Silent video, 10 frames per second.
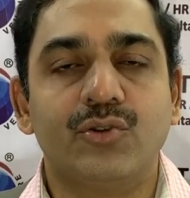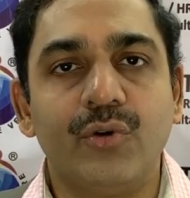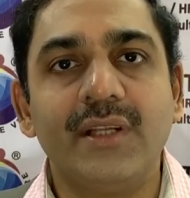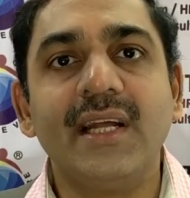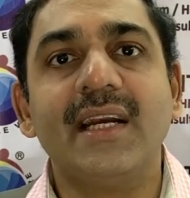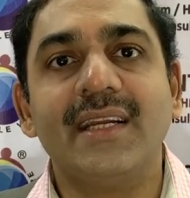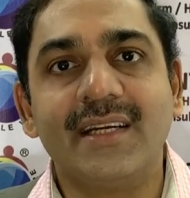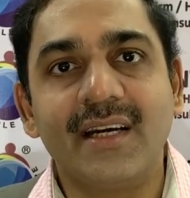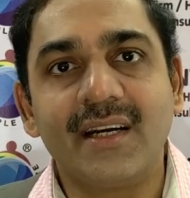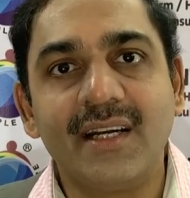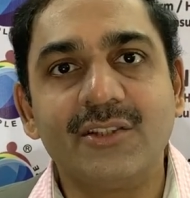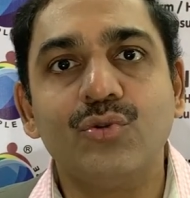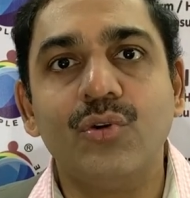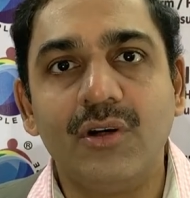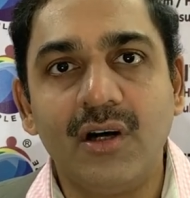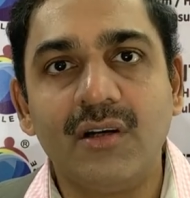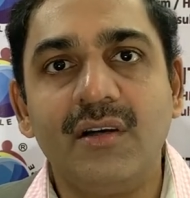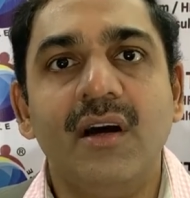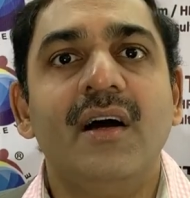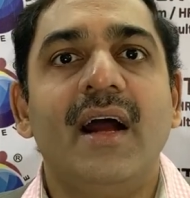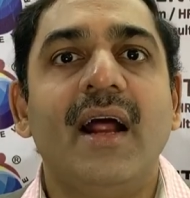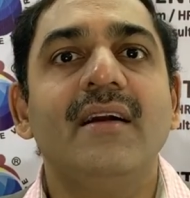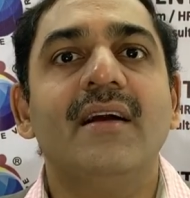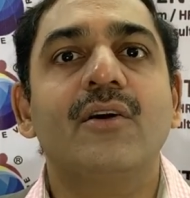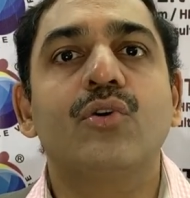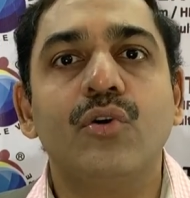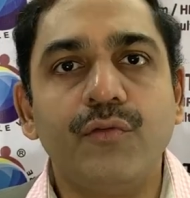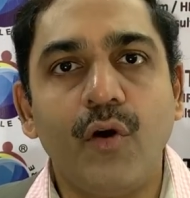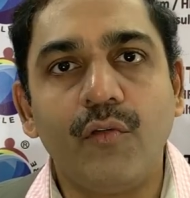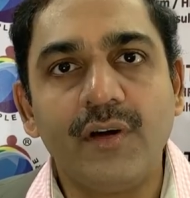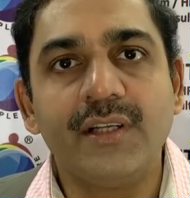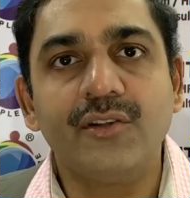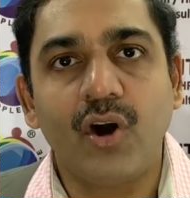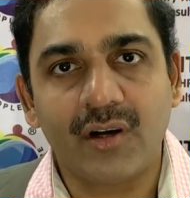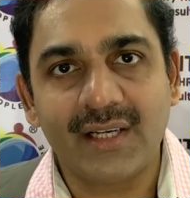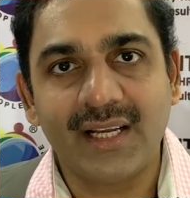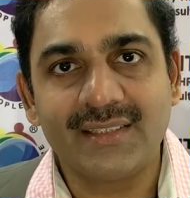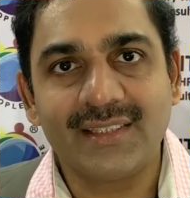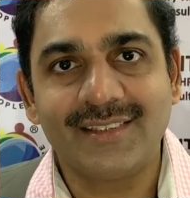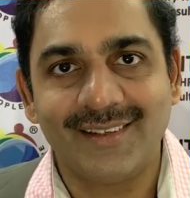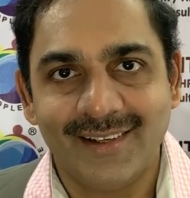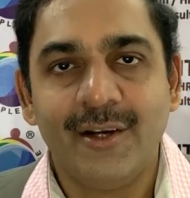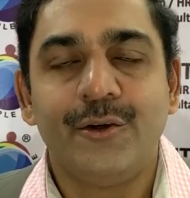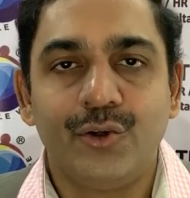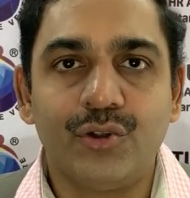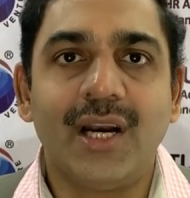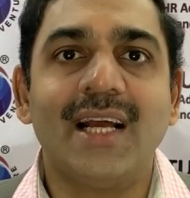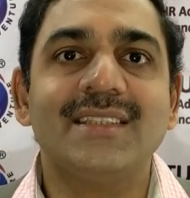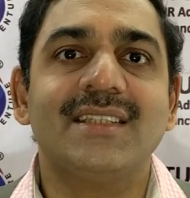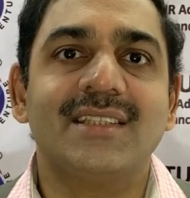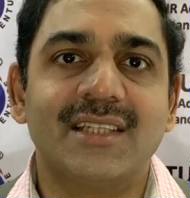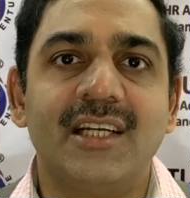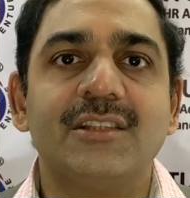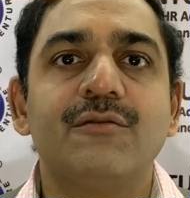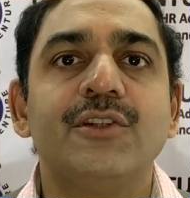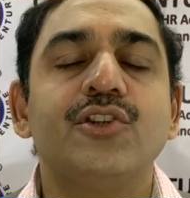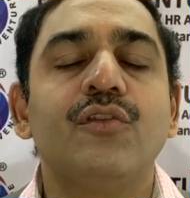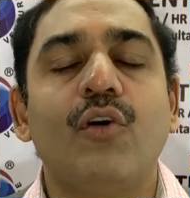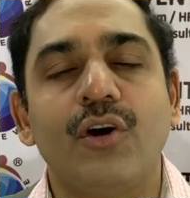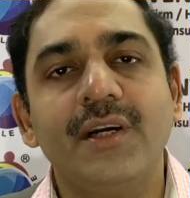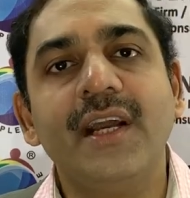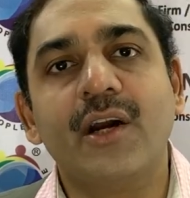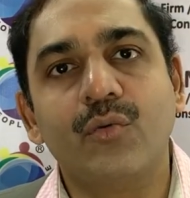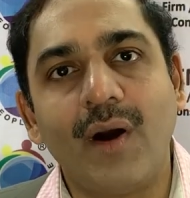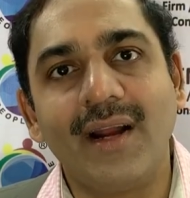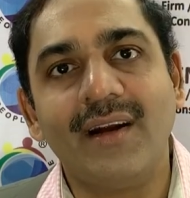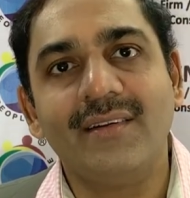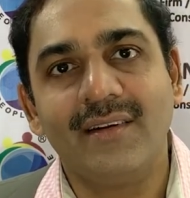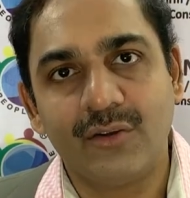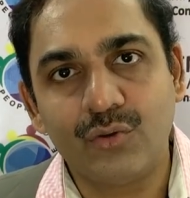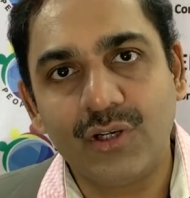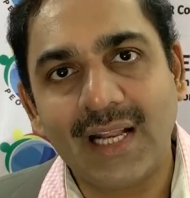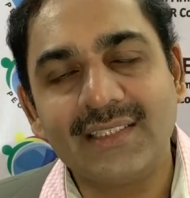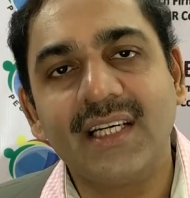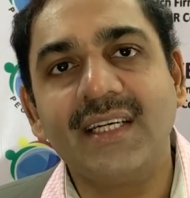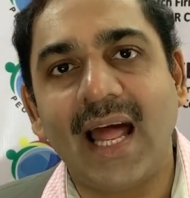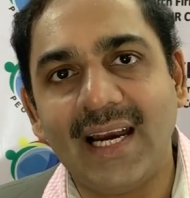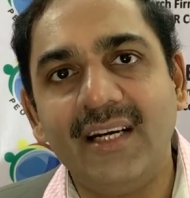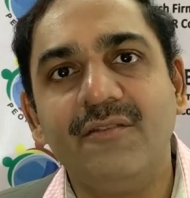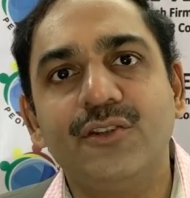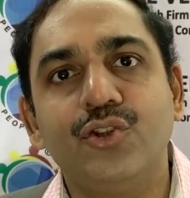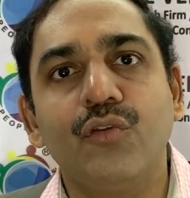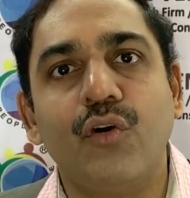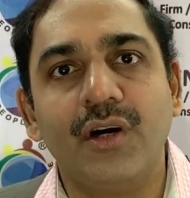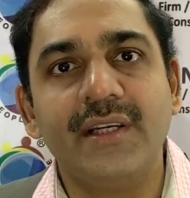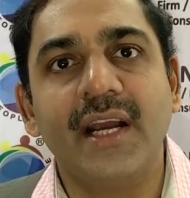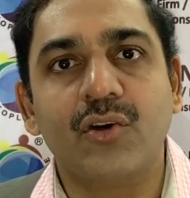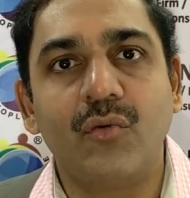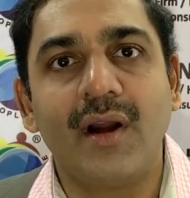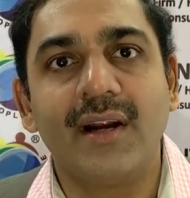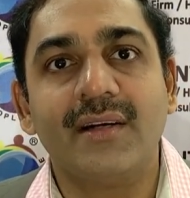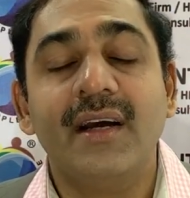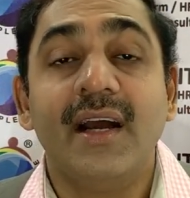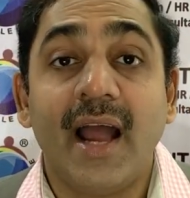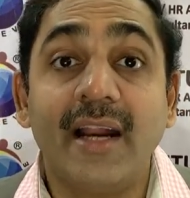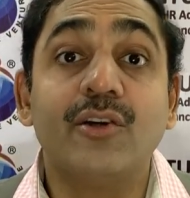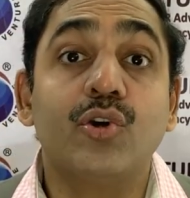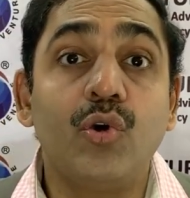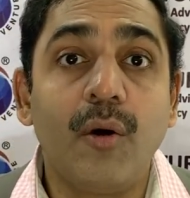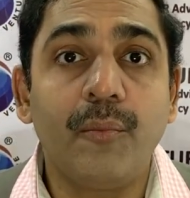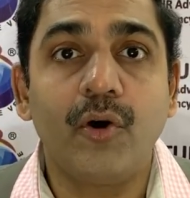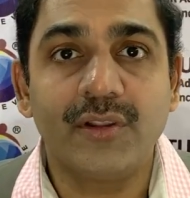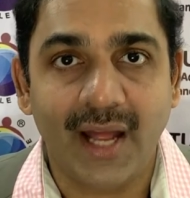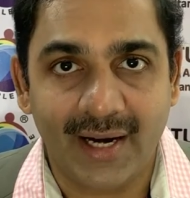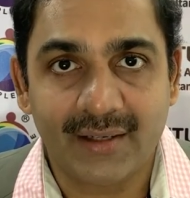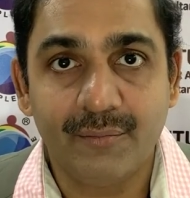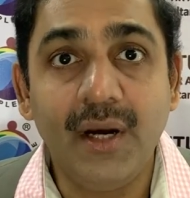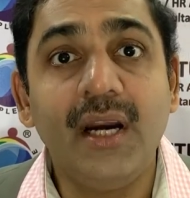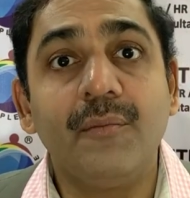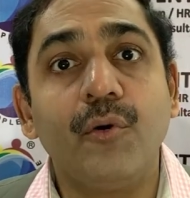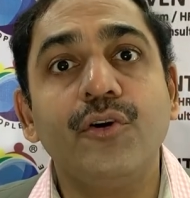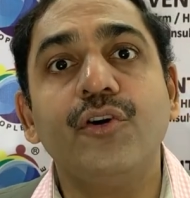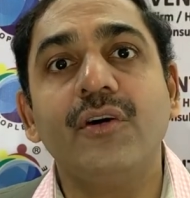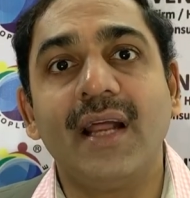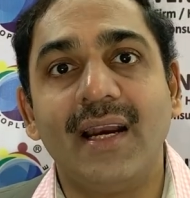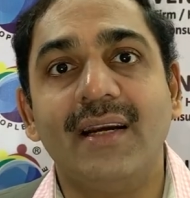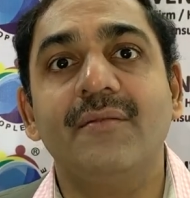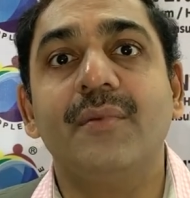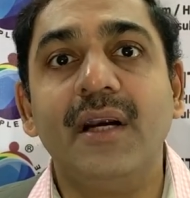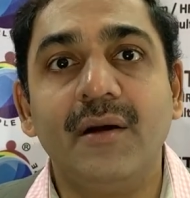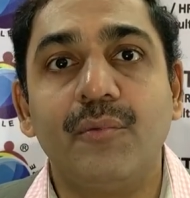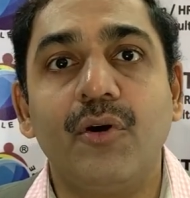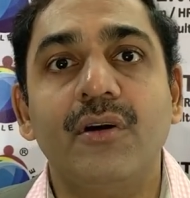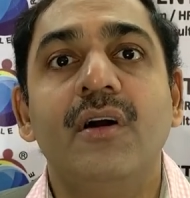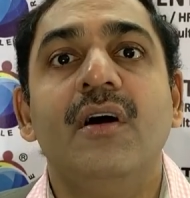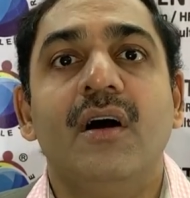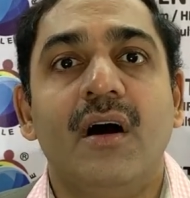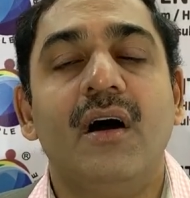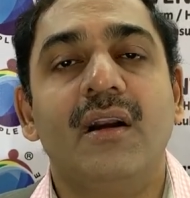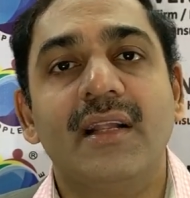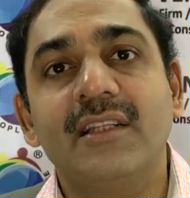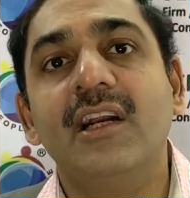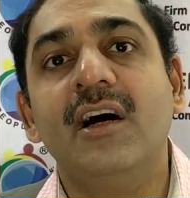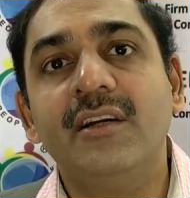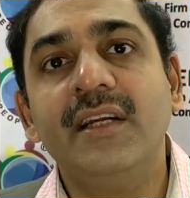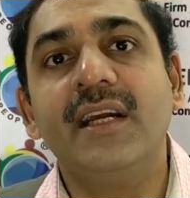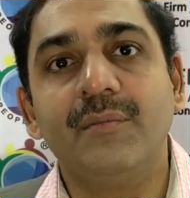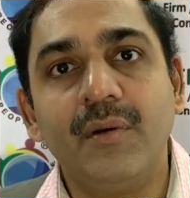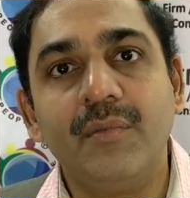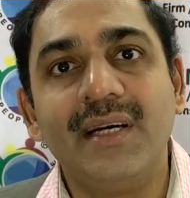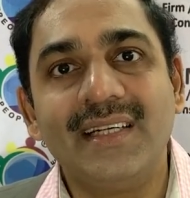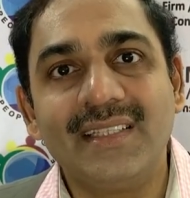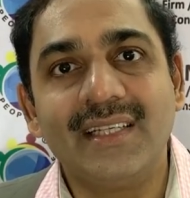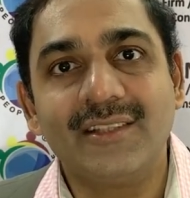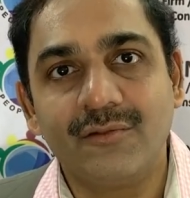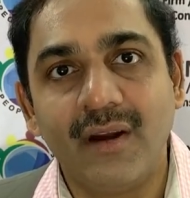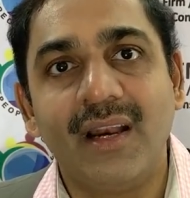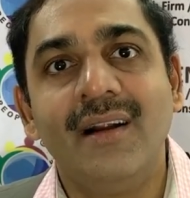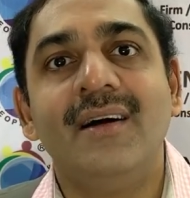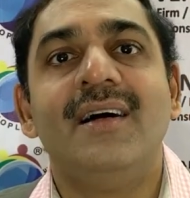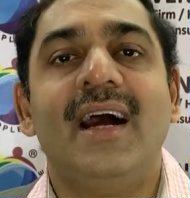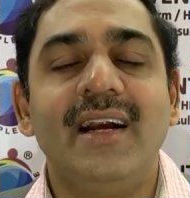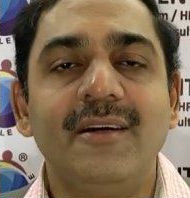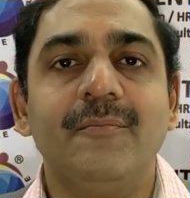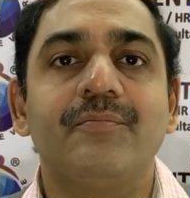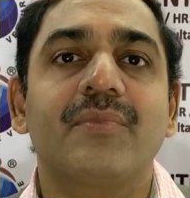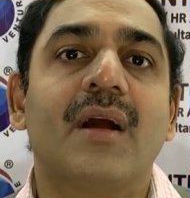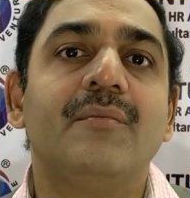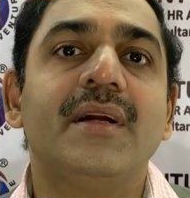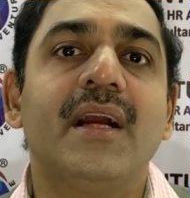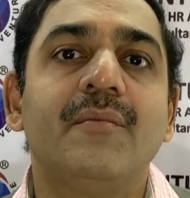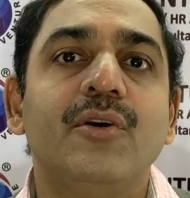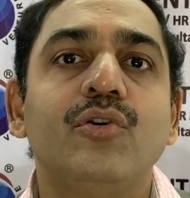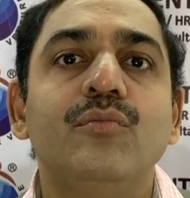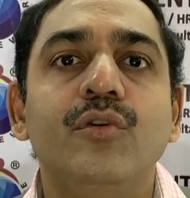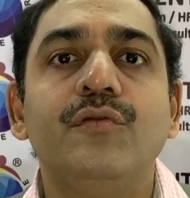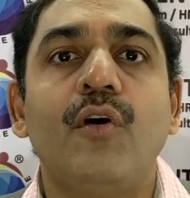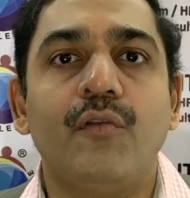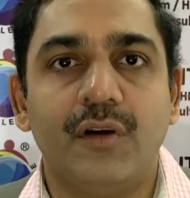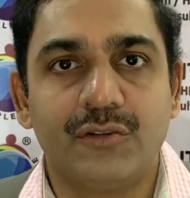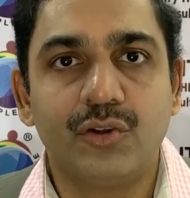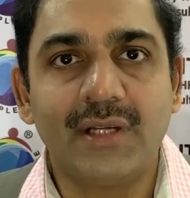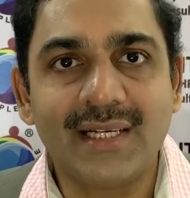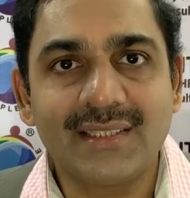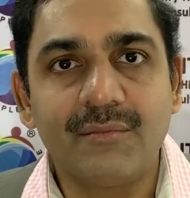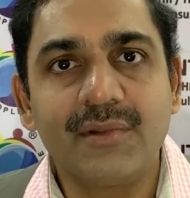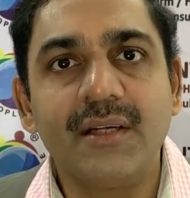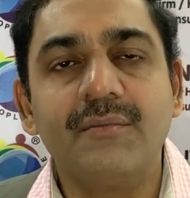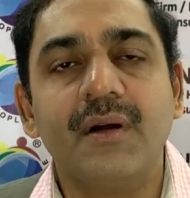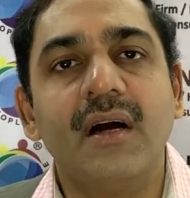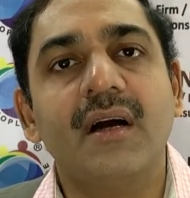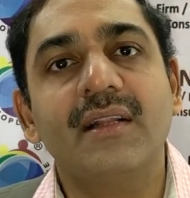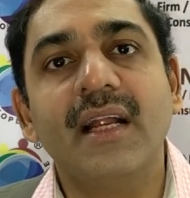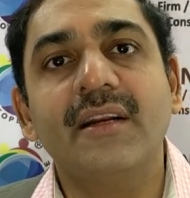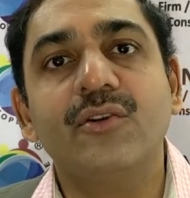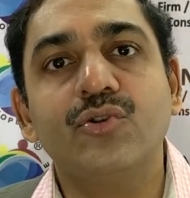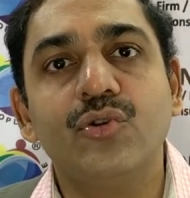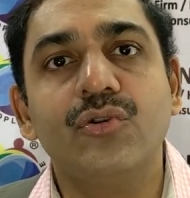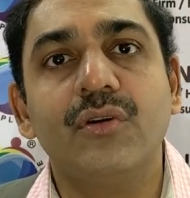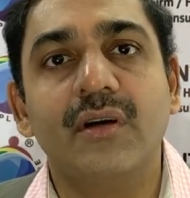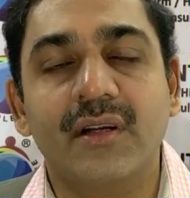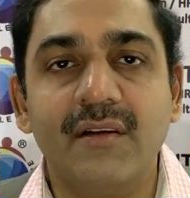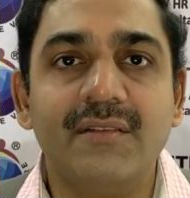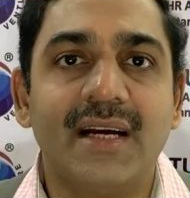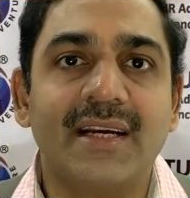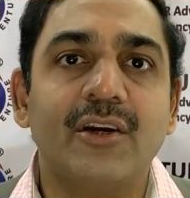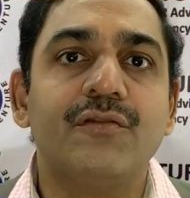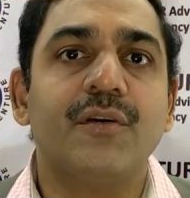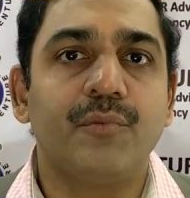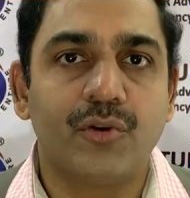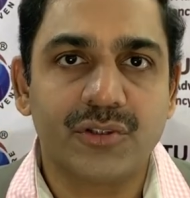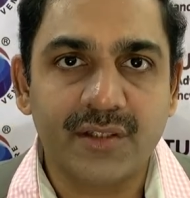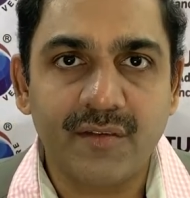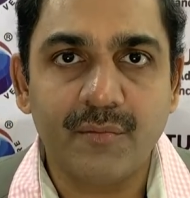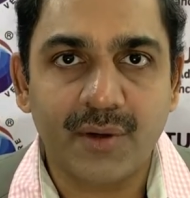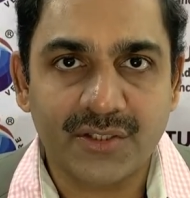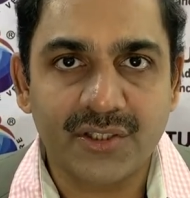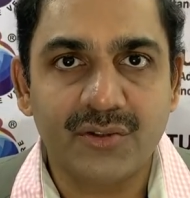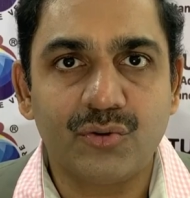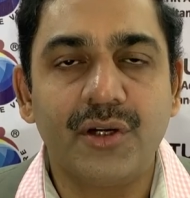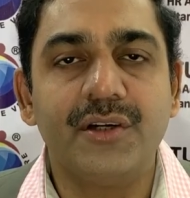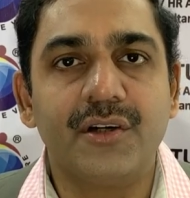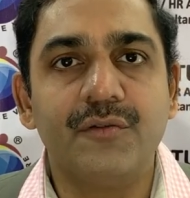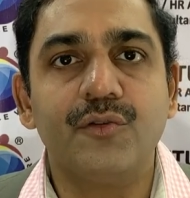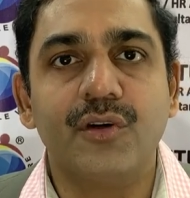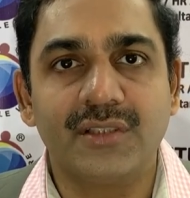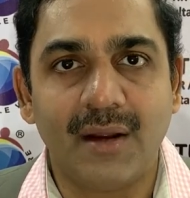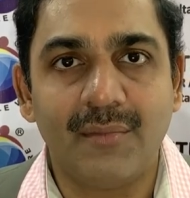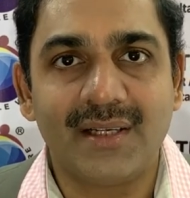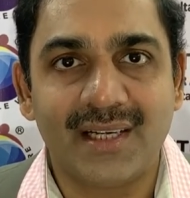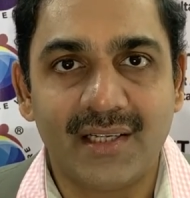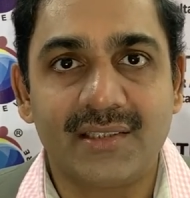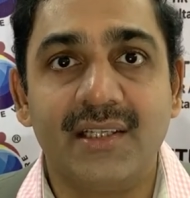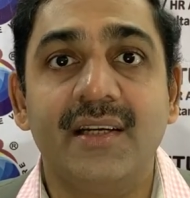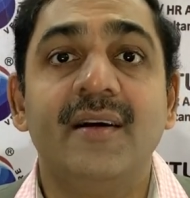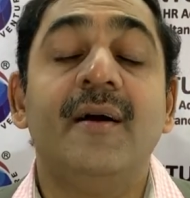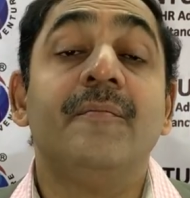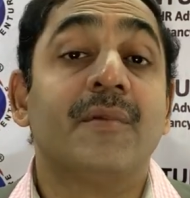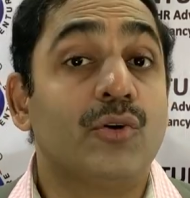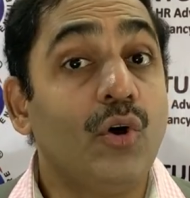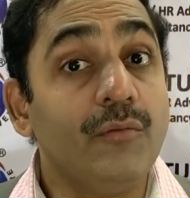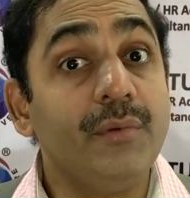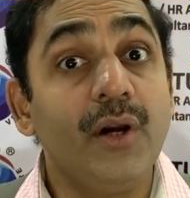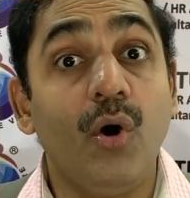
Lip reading: showing that eagerness to learn and grow forward in the organization. Utilize the skills which you have already acquired, utilize the talent which you have already acquired, and grow upon that. Build upon your talent, build upon the learning capabilities as well, and being able to move forward. So that's something that you should give that kind of a positive impression to the interviewer simultaneously. Don't be